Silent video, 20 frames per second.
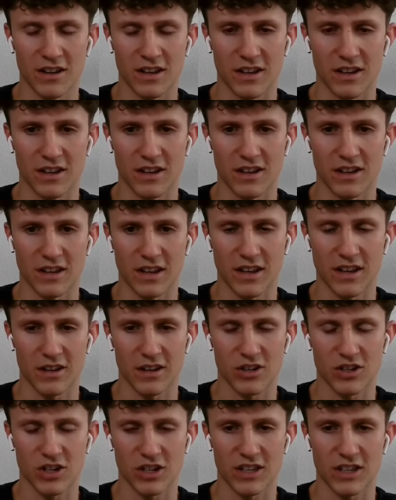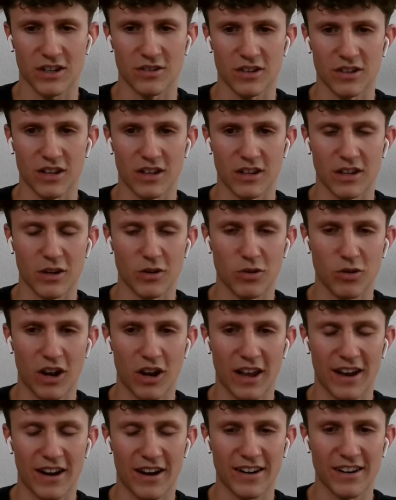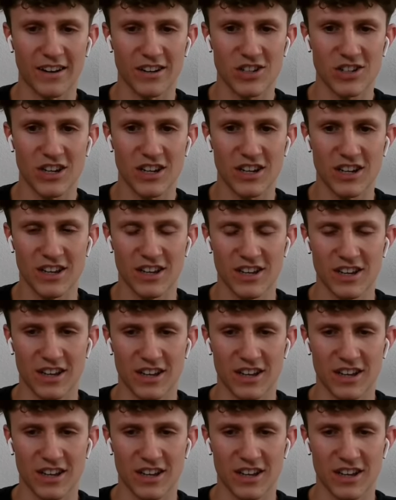uh, yeah shut down the, the nuclear energy,